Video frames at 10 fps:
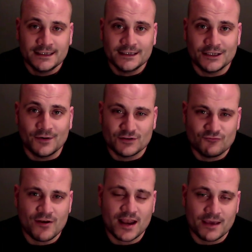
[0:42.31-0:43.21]
You know, it's
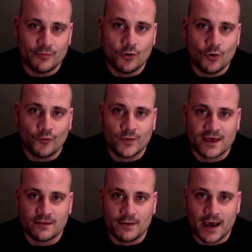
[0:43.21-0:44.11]
really important that we
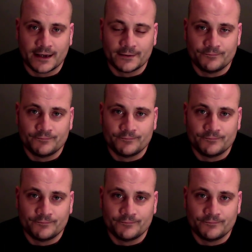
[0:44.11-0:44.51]
get them back.